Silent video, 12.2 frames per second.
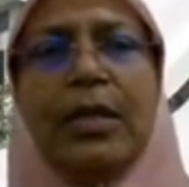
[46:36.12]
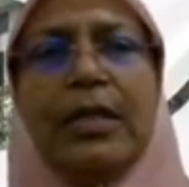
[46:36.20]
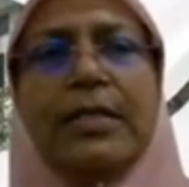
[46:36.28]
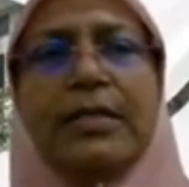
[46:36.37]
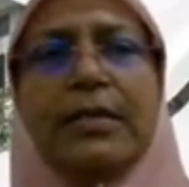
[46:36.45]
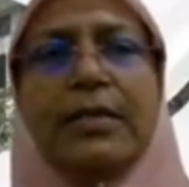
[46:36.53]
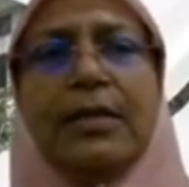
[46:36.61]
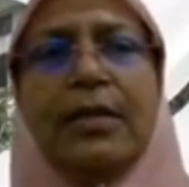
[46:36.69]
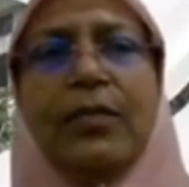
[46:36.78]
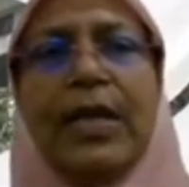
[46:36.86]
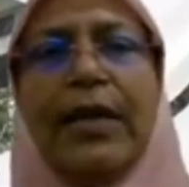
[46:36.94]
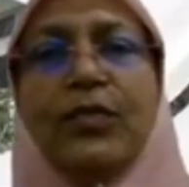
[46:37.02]
in this,
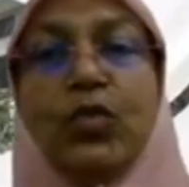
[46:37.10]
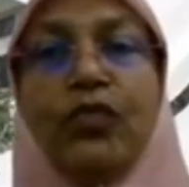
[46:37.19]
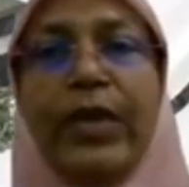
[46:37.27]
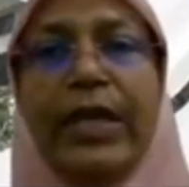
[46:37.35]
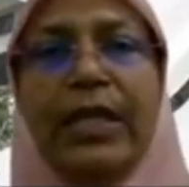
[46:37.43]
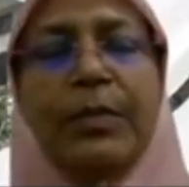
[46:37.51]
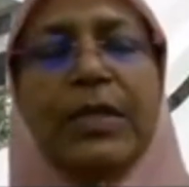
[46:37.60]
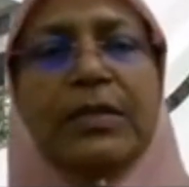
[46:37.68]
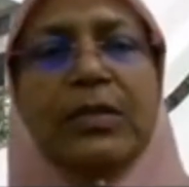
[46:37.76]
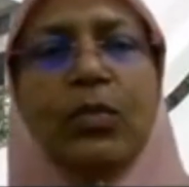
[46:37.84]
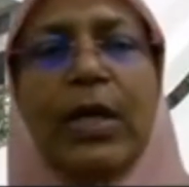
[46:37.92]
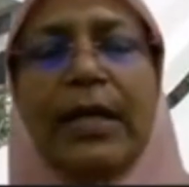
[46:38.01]
we have two
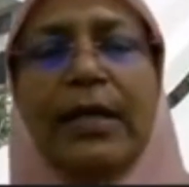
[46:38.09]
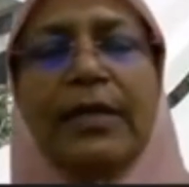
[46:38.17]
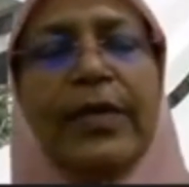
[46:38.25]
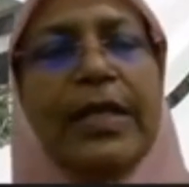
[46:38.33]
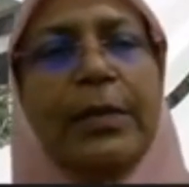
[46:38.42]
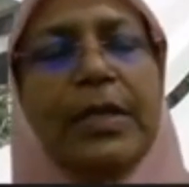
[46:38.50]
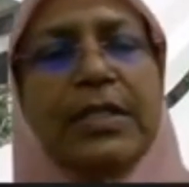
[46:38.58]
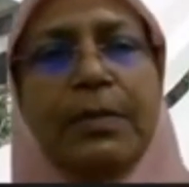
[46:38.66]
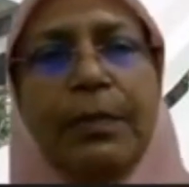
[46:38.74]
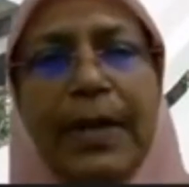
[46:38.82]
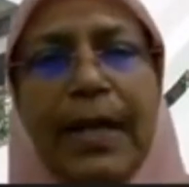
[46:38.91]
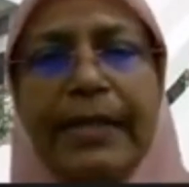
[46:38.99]
variables. What are the
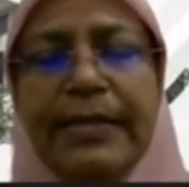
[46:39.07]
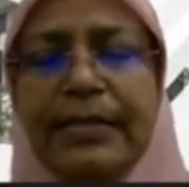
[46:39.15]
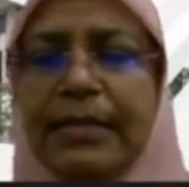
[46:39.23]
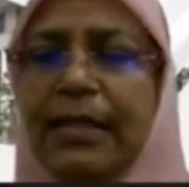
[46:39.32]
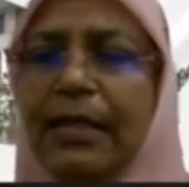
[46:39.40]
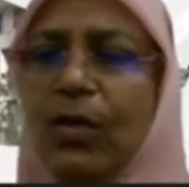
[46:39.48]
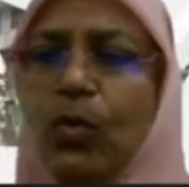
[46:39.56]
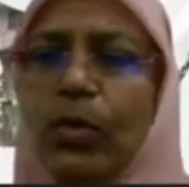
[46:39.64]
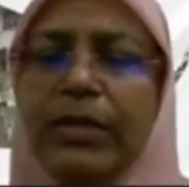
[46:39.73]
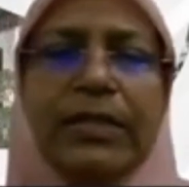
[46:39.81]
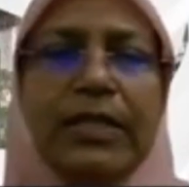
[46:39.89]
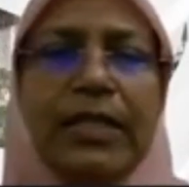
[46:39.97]
variables? Price,
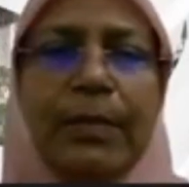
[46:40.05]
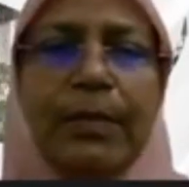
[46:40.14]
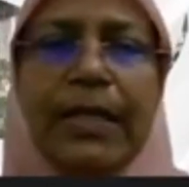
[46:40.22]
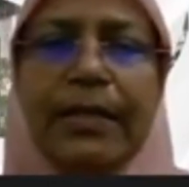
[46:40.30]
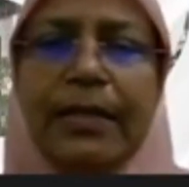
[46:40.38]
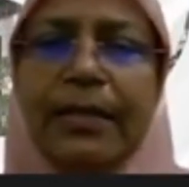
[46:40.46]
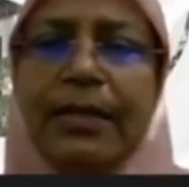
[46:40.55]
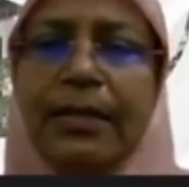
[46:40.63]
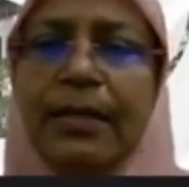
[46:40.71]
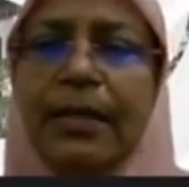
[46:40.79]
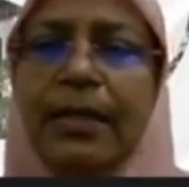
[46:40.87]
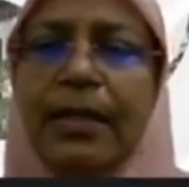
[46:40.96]
quantity demanded.
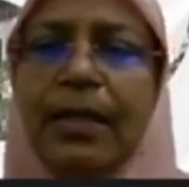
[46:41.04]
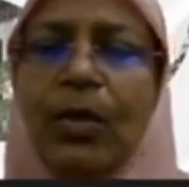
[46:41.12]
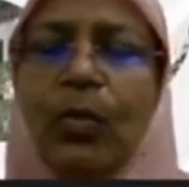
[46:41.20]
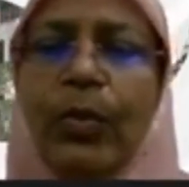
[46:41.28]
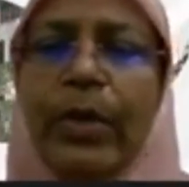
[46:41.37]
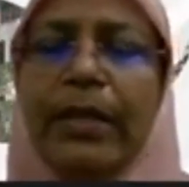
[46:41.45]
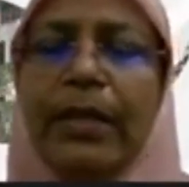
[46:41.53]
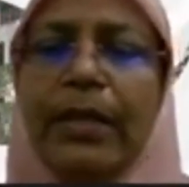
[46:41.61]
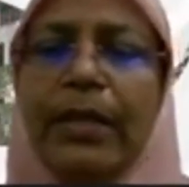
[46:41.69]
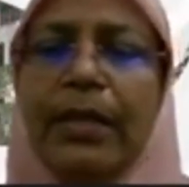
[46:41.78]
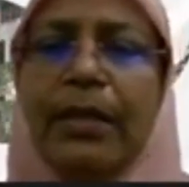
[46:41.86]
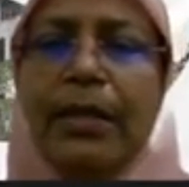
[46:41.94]
When
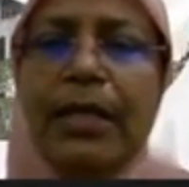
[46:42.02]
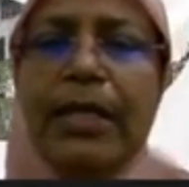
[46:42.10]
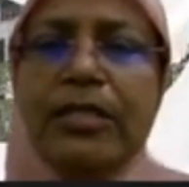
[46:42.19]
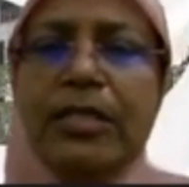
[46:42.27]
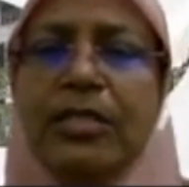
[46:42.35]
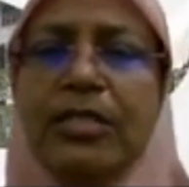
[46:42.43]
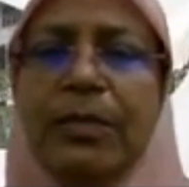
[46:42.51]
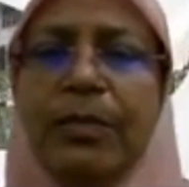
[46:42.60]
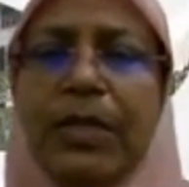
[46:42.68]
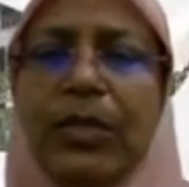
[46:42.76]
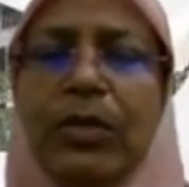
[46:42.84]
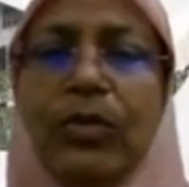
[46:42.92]
the relationship
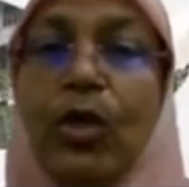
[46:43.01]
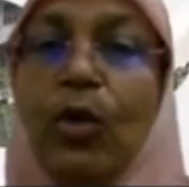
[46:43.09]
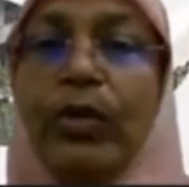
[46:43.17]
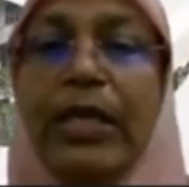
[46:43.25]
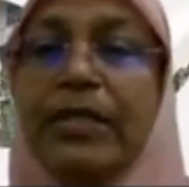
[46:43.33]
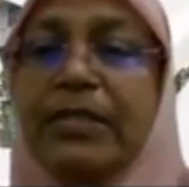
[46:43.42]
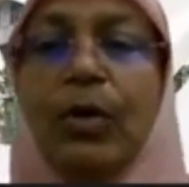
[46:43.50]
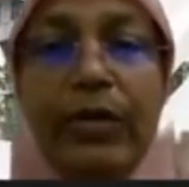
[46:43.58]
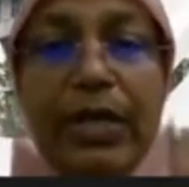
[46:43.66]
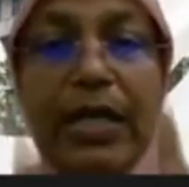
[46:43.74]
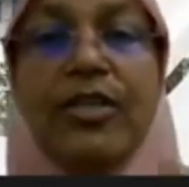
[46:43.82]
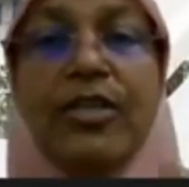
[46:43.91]
between, theory is
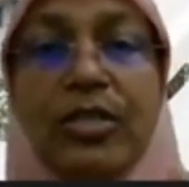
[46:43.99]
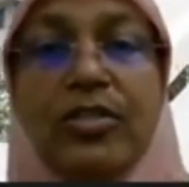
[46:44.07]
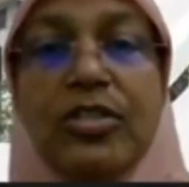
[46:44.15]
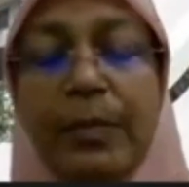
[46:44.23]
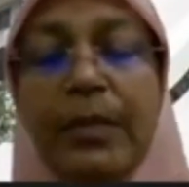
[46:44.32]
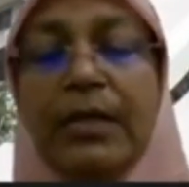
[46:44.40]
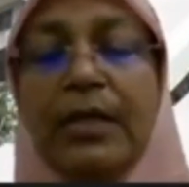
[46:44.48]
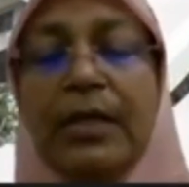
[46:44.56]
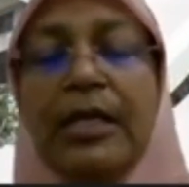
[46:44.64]
about relationship,